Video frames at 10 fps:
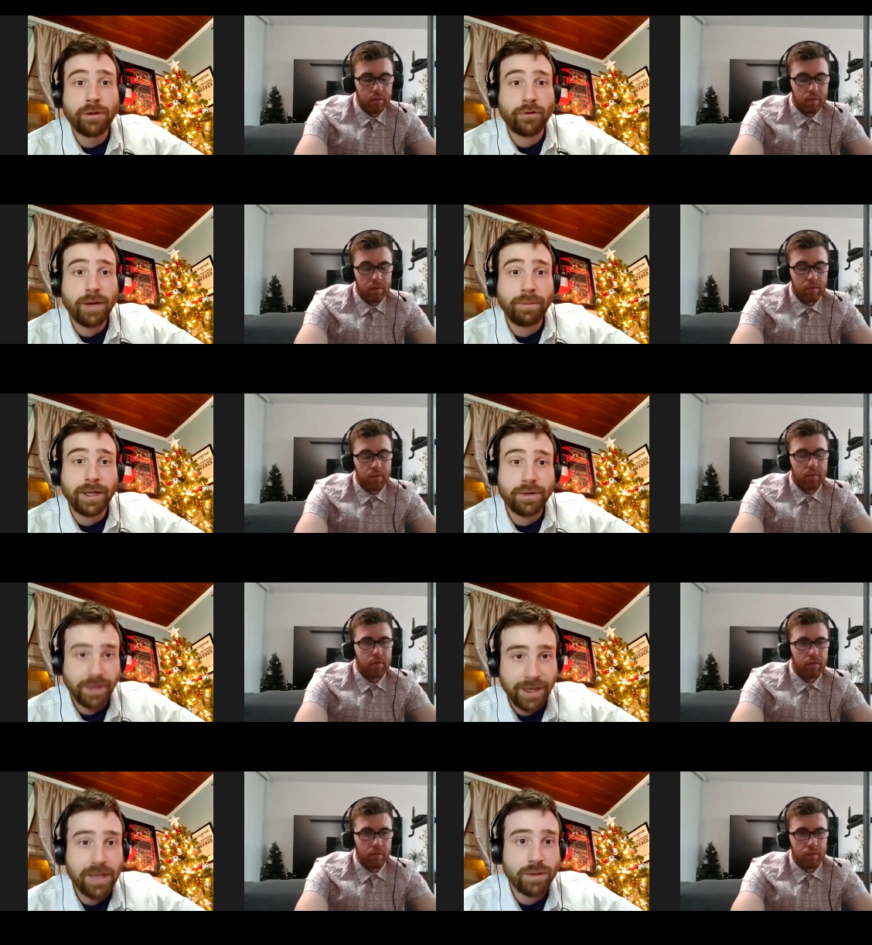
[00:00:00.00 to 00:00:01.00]
Speaker 1: are great players.
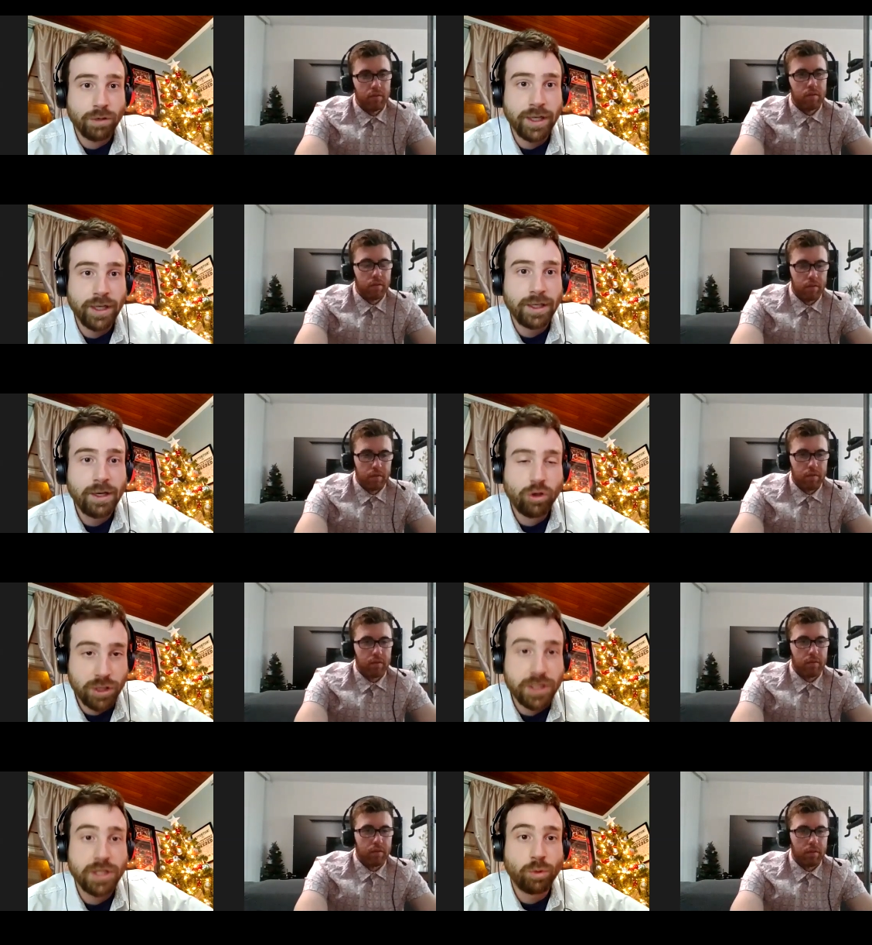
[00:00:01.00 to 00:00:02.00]
And guess what?
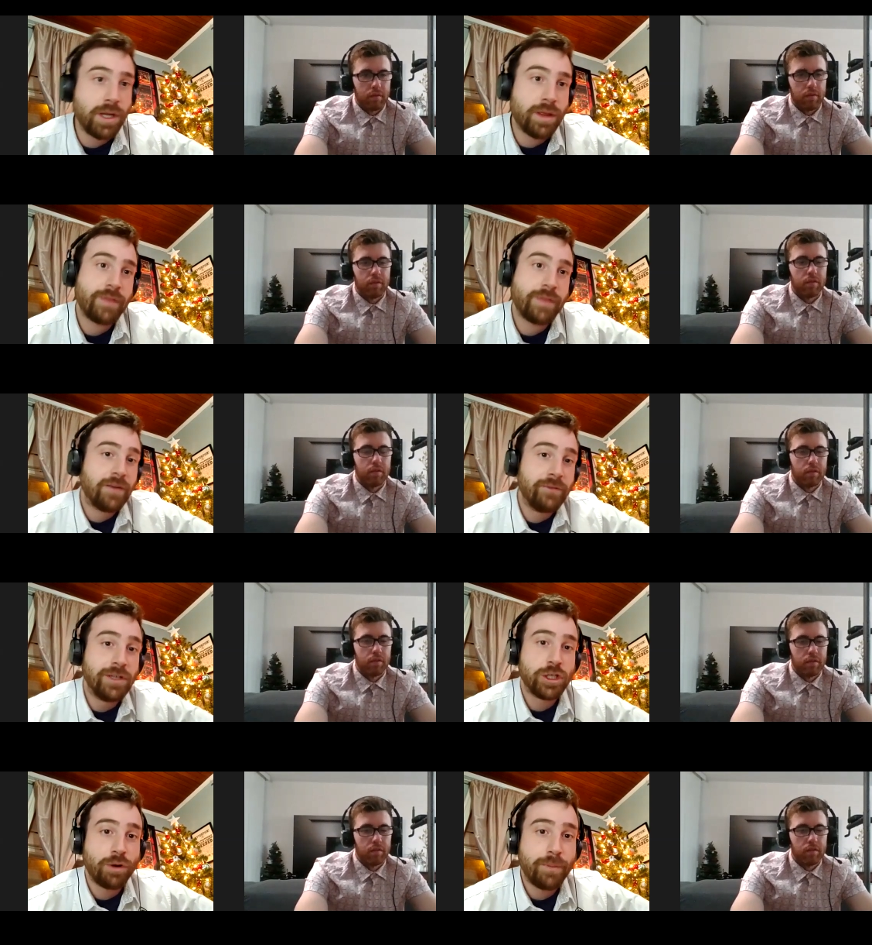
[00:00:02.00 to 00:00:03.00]
Christian Wood has finally
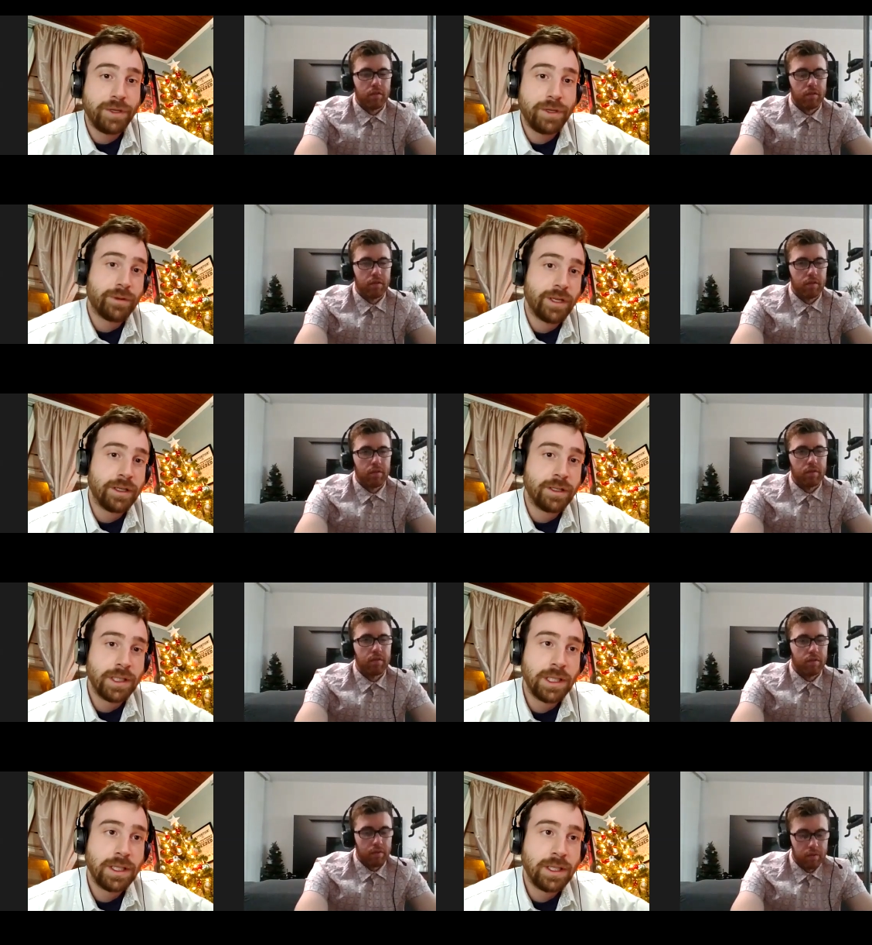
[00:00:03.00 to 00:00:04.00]
showed up in Houston.
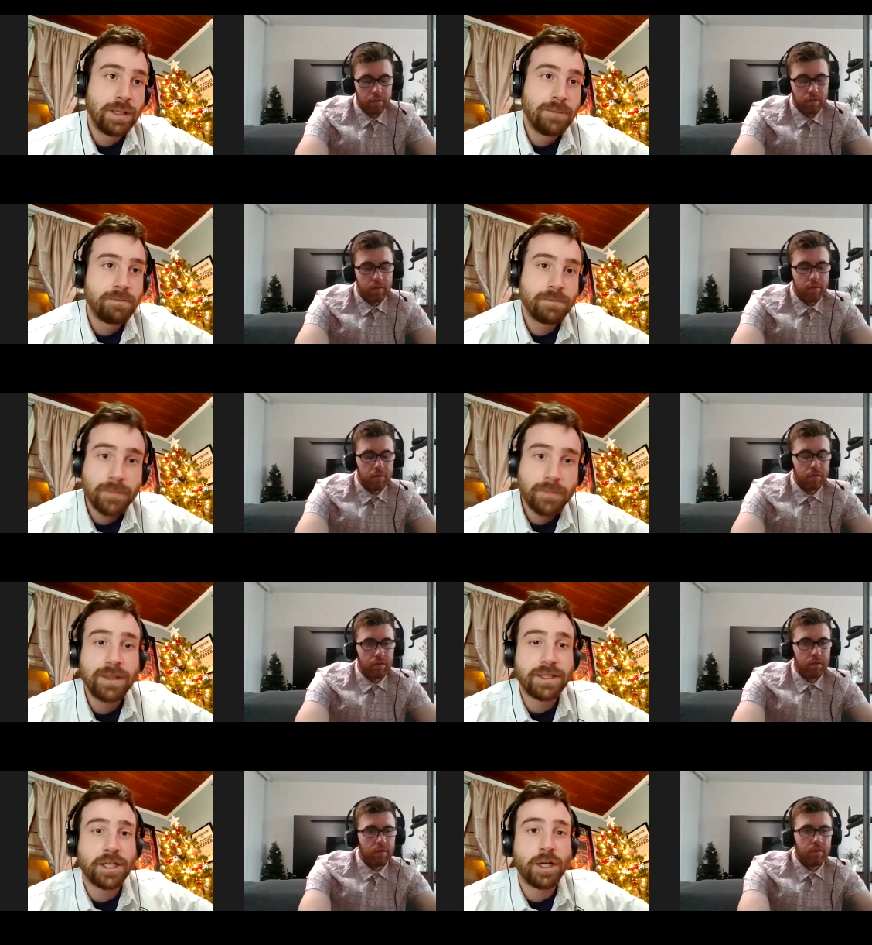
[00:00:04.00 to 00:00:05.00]

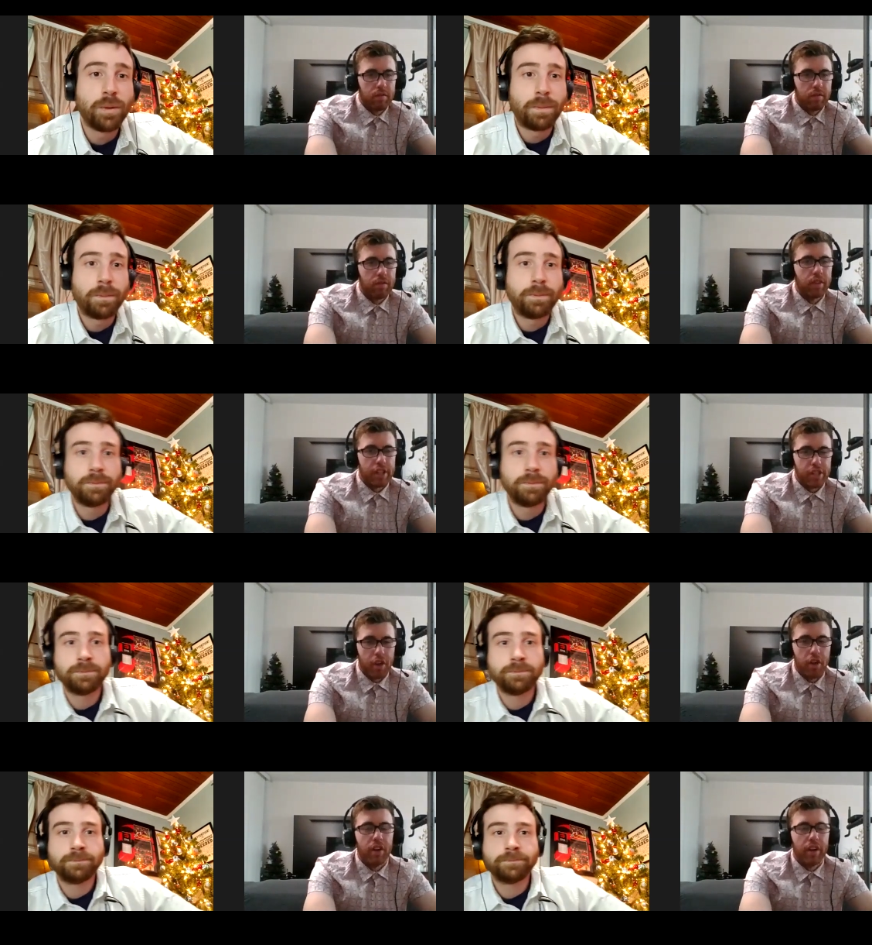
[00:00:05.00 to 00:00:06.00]
Let's go.
Speaker 2: Let's
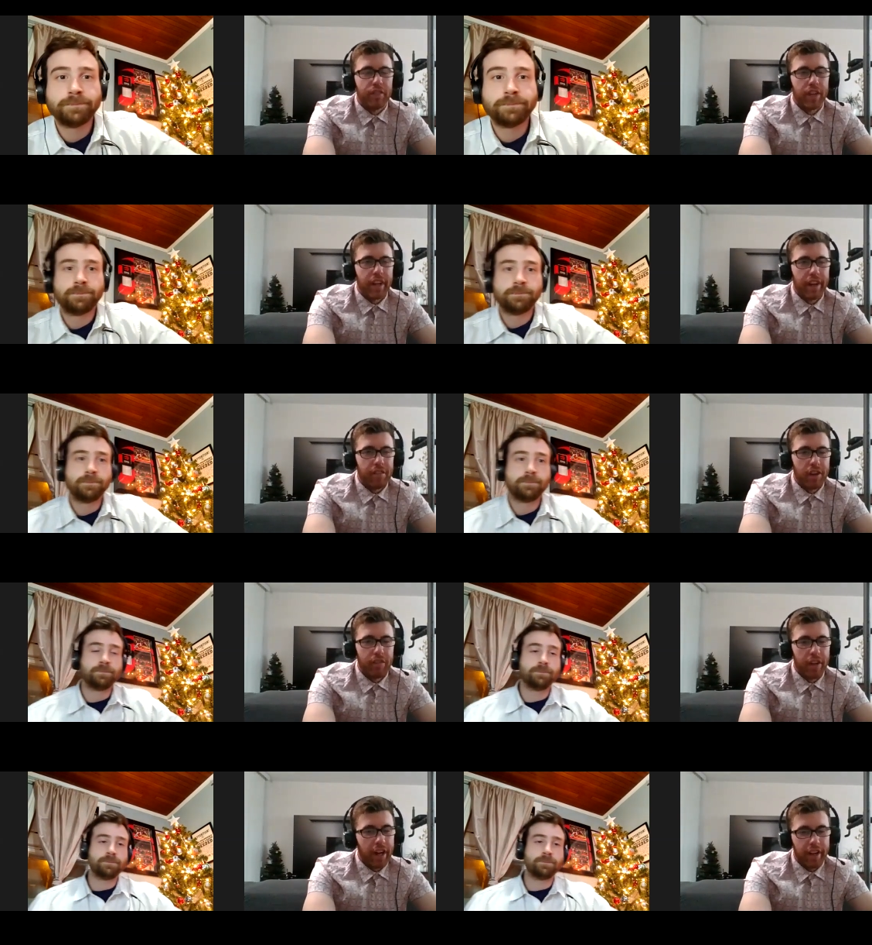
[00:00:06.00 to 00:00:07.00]
go. Big game for
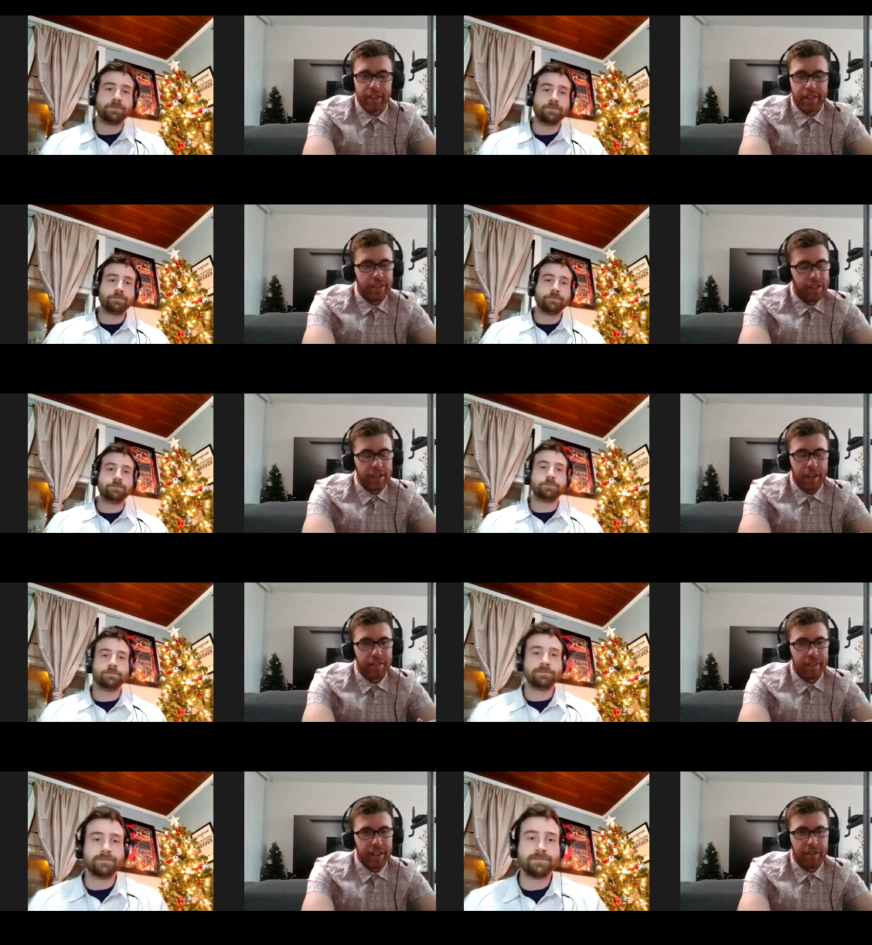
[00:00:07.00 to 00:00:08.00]
him, and I could
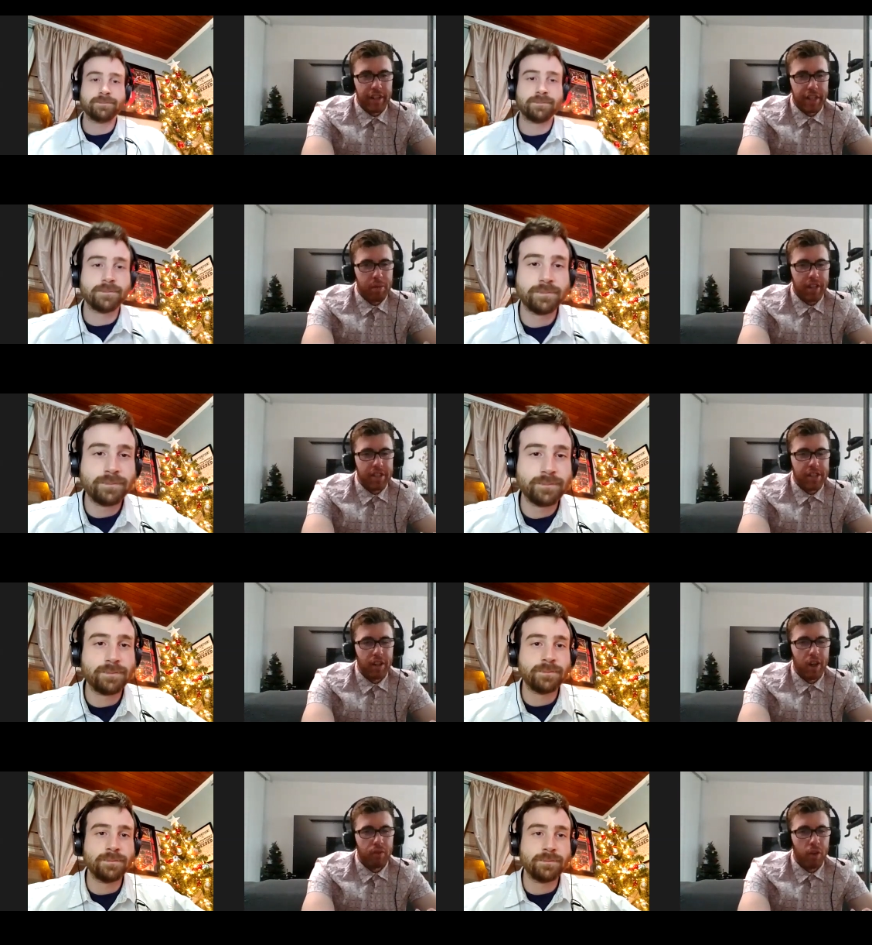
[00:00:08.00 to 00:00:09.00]
def- definitely expect to see
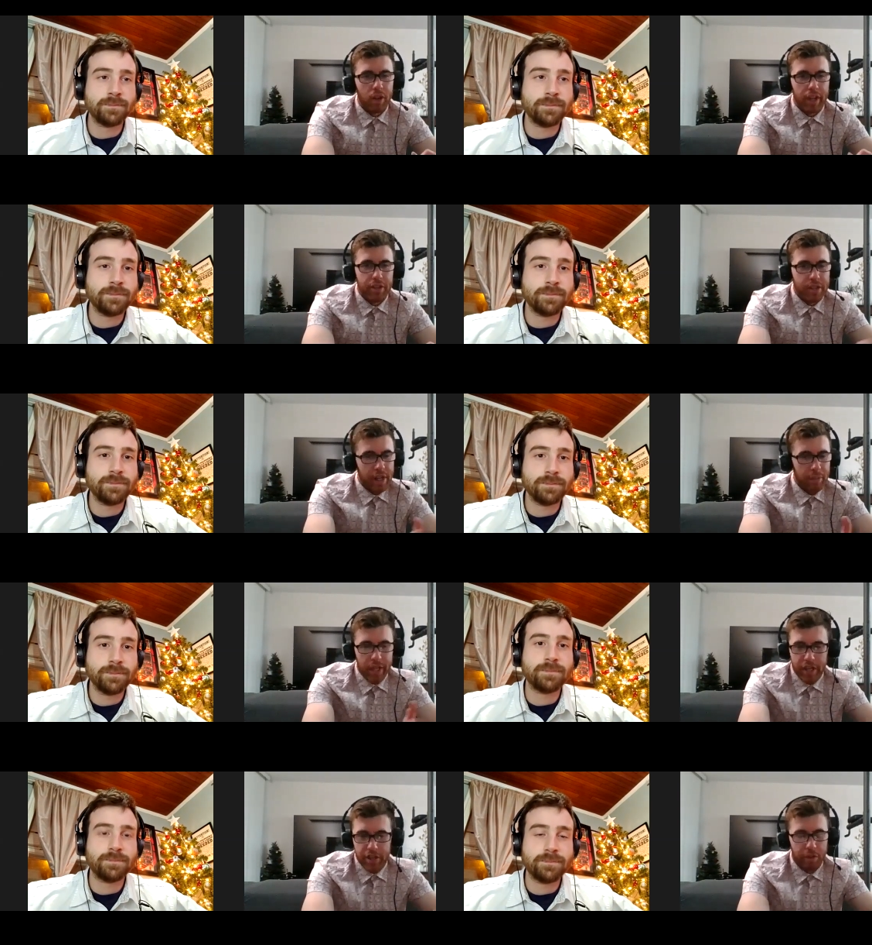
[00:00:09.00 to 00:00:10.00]
a lot more. Like you said,
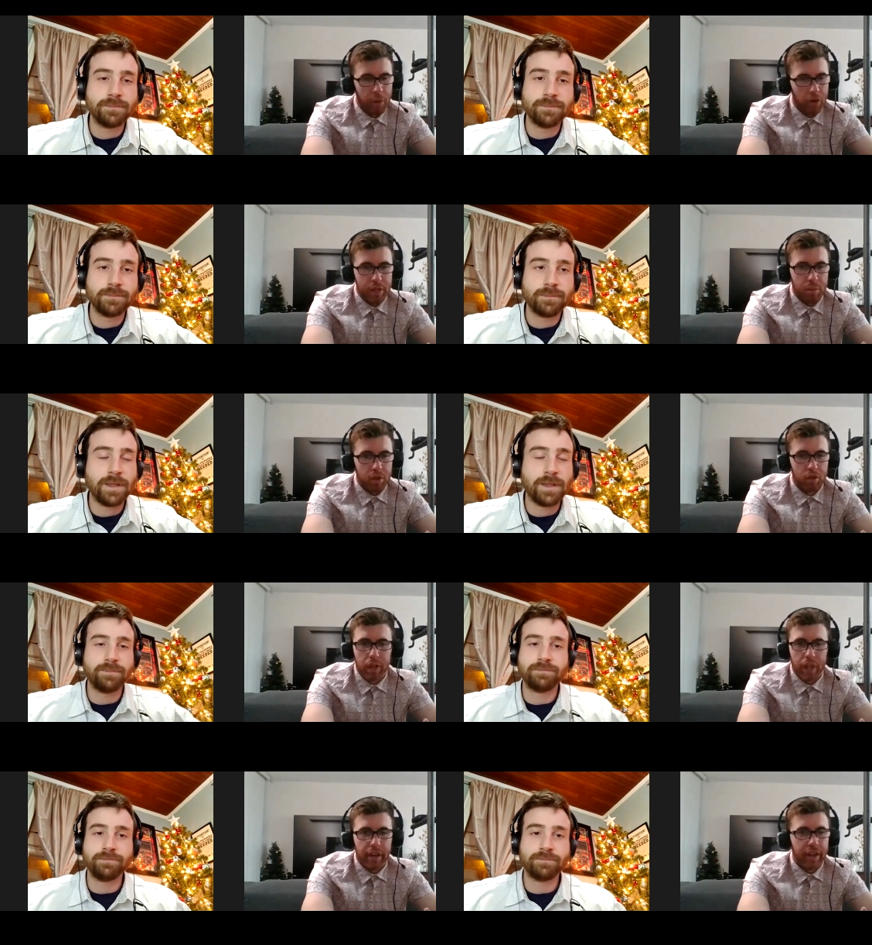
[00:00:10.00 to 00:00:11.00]
potential most improved
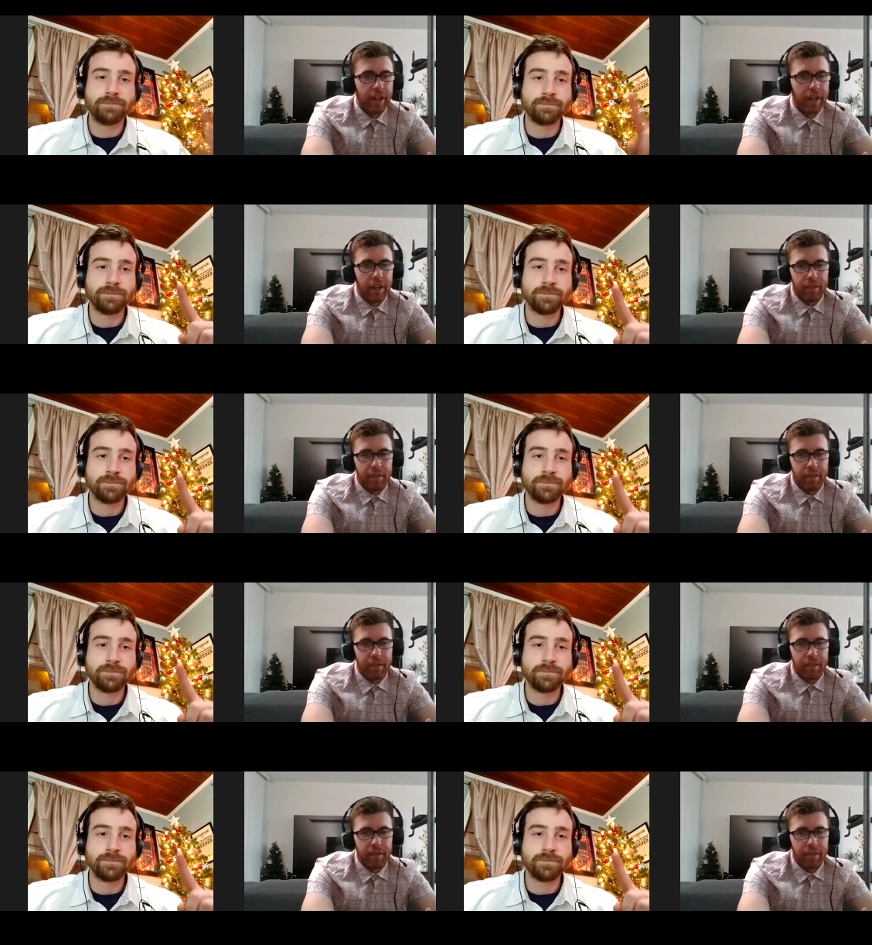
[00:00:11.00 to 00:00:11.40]
player.